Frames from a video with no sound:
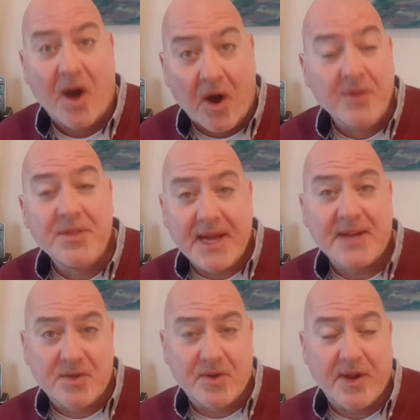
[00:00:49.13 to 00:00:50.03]
On
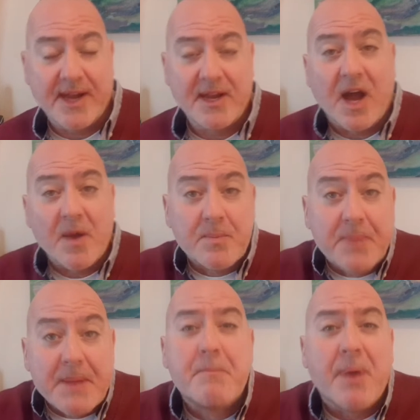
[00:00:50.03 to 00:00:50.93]
that train, I would
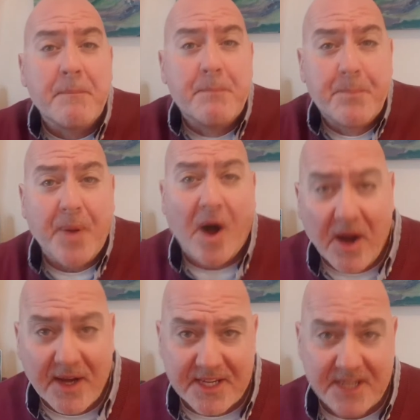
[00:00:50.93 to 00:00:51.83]
be
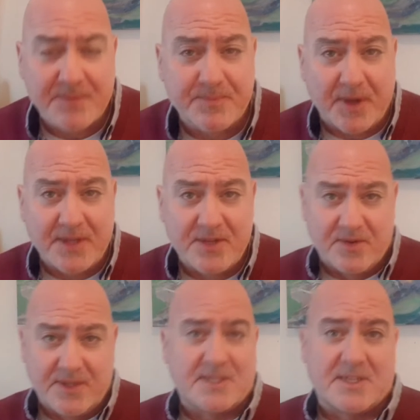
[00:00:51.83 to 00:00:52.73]
bombarded by
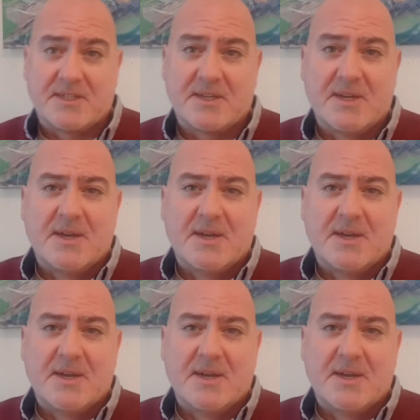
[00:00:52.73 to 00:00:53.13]
noises,